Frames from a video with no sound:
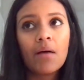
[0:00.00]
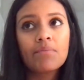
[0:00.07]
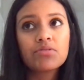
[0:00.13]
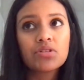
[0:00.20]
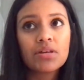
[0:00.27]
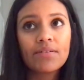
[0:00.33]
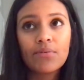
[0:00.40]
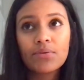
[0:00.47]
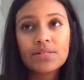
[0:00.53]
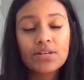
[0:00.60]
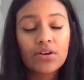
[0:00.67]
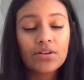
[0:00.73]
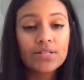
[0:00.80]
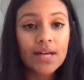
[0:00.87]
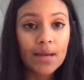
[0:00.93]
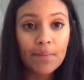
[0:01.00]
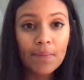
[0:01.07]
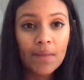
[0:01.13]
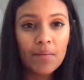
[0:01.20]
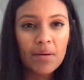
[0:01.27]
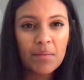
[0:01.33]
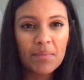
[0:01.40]
So David was like, "Are you timing
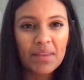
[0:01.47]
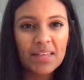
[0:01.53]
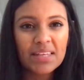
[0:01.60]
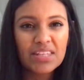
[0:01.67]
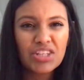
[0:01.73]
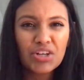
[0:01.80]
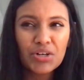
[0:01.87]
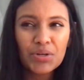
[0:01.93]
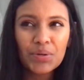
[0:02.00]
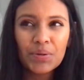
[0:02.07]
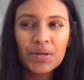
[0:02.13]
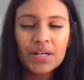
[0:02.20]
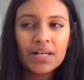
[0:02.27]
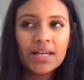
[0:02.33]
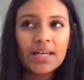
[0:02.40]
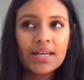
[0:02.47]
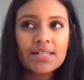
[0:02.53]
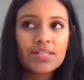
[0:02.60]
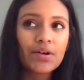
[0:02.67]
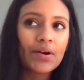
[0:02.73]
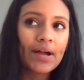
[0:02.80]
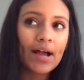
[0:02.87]
them?" And I'm like, "No."
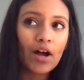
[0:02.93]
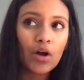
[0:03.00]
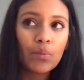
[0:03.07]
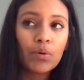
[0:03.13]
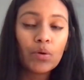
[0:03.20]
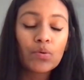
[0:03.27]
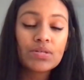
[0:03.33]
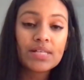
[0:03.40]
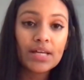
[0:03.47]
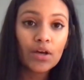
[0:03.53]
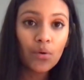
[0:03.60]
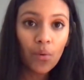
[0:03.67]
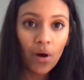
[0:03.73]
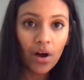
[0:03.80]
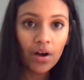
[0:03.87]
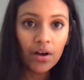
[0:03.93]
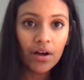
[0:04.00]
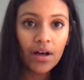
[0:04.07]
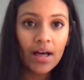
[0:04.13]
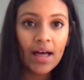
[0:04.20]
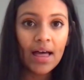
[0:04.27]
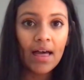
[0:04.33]
He's like, "Alright, how come we don't take a walk,
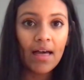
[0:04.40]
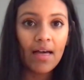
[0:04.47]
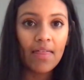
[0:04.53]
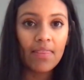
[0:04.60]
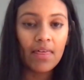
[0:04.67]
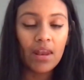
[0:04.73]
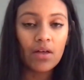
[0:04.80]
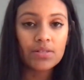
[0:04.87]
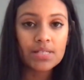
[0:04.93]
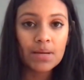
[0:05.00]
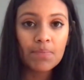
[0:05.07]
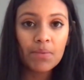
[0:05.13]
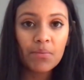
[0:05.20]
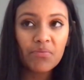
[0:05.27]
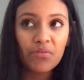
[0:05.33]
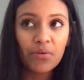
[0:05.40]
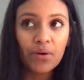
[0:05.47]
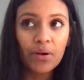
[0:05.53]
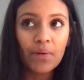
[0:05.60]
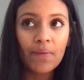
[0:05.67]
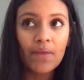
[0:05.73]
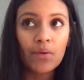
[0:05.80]
and then I'll time them for
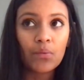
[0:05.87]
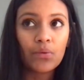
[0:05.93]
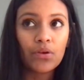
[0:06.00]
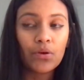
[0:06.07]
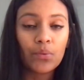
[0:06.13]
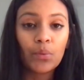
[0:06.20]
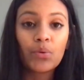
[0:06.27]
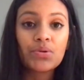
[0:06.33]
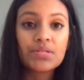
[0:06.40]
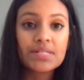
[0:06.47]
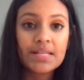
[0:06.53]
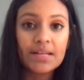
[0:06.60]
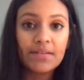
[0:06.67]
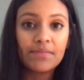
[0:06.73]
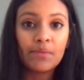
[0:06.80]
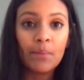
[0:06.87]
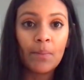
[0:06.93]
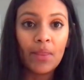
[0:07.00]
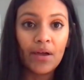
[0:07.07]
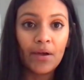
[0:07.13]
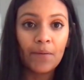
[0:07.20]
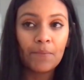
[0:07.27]
you, and then we'll see from
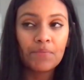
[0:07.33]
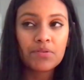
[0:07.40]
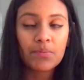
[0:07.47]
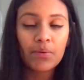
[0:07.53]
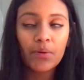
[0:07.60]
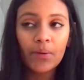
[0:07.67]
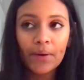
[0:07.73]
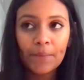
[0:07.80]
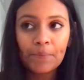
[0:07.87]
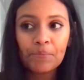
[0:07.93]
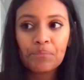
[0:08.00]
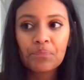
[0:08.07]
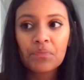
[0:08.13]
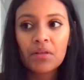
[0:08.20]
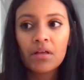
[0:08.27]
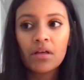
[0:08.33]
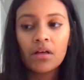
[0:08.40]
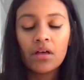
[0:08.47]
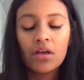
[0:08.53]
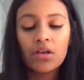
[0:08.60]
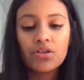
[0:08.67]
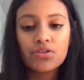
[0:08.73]
there." So I'm like, okay.
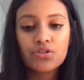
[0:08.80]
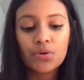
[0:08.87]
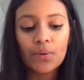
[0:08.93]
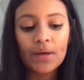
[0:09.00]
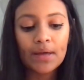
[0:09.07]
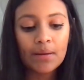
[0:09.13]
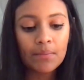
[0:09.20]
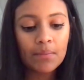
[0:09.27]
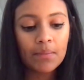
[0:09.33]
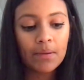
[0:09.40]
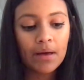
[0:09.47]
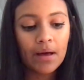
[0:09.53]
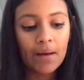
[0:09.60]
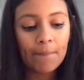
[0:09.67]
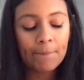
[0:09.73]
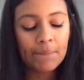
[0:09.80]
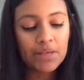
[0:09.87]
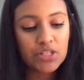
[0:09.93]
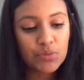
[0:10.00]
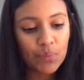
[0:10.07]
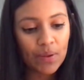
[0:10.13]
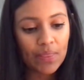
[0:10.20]
So him,
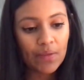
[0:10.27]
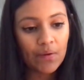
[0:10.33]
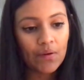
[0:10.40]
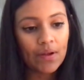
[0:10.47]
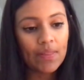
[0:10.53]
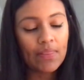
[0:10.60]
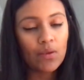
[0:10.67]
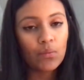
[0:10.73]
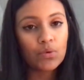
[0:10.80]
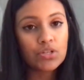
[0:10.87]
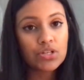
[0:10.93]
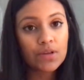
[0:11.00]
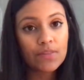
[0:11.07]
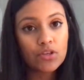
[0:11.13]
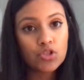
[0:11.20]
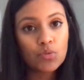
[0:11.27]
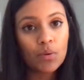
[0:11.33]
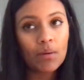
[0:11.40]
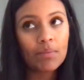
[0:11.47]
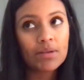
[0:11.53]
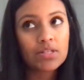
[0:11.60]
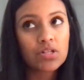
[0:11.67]
his brother, and then we took the two
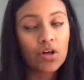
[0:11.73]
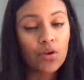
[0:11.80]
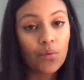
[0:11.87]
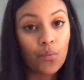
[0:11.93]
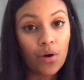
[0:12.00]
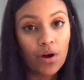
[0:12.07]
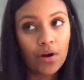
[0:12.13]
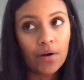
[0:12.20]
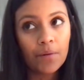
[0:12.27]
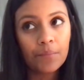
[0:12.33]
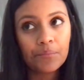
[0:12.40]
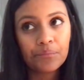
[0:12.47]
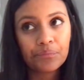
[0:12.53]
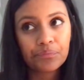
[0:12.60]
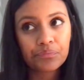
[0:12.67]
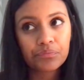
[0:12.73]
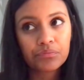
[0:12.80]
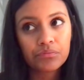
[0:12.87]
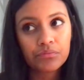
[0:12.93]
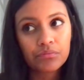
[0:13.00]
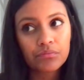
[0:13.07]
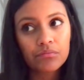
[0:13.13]
puppies on a walk.
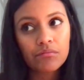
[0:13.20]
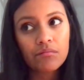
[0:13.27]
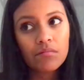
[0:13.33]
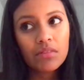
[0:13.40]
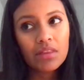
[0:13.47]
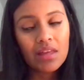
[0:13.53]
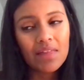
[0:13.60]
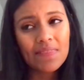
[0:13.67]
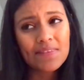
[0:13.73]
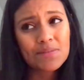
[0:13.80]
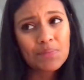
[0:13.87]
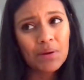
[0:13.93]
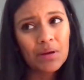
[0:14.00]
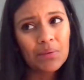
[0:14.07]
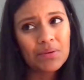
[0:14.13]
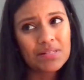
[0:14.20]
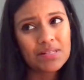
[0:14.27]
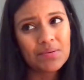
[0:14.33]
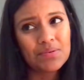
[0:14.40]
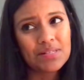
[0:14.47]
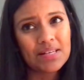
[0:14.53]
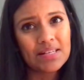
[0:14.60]
At this point, I want to say it
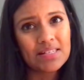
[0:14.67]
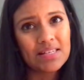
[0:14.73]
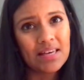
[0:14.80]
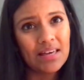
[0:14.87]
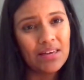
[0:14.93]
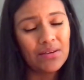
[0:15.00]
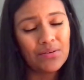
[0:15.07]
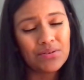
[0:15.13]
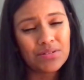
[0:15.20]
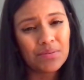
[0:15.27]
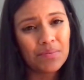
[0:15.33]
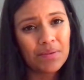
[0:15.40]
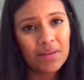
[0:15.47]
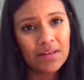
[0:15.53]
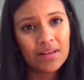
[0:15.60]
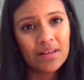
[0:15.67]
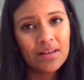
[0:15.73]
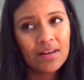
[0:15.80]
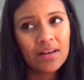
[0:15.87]
was like 10 or something.